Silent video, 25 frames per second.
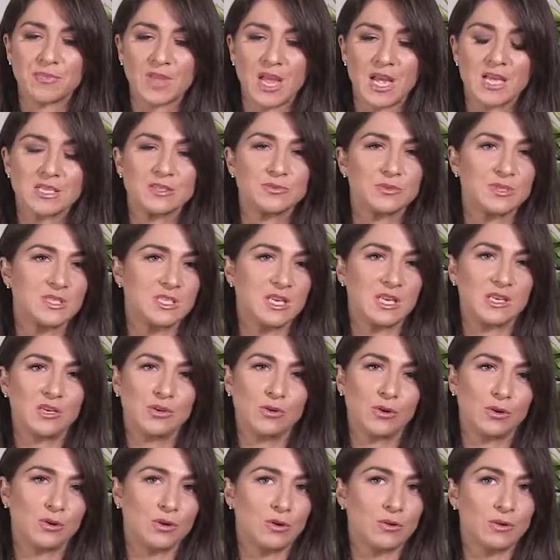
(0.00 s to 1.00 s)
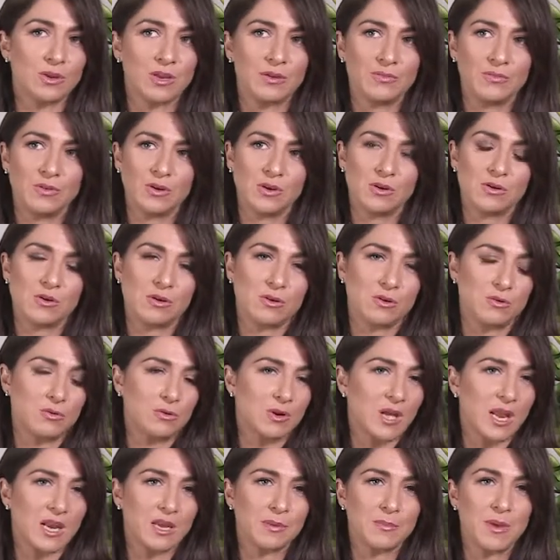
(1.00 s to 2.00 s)
as we said, if you can go to
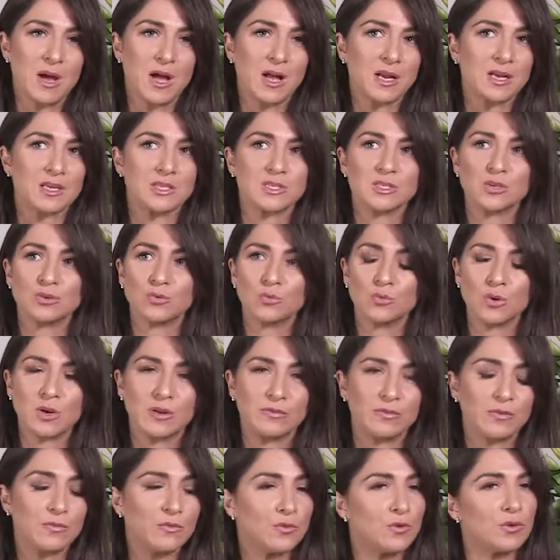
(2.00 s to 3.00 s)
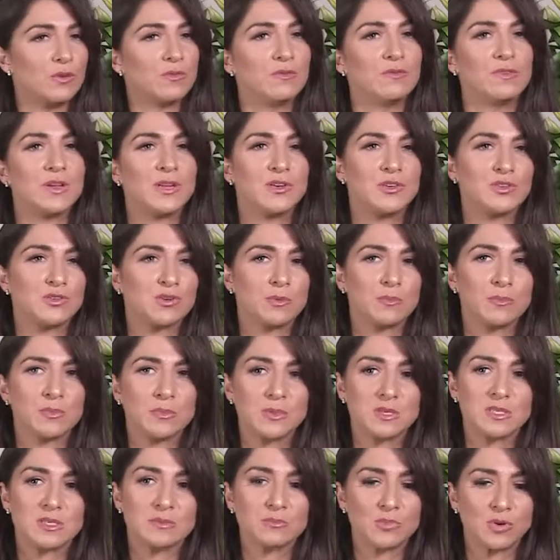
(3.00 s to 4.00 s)
organic markets or whatever fruit and veg shop
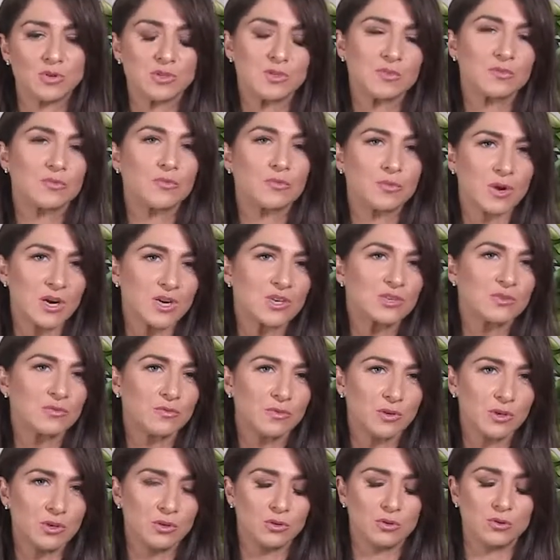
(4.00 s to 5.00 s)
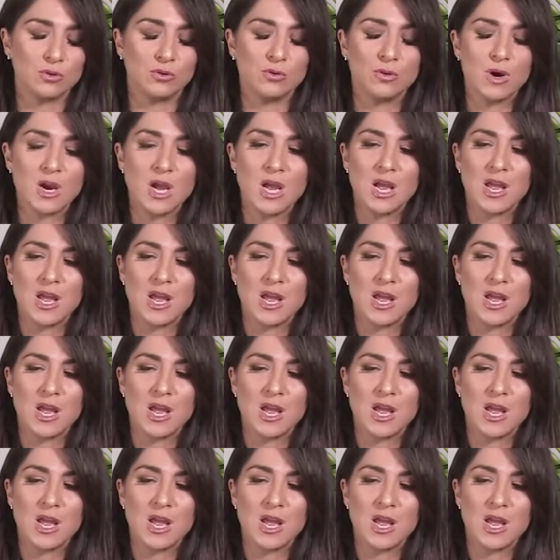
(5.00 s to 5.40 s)
is the most fresh for you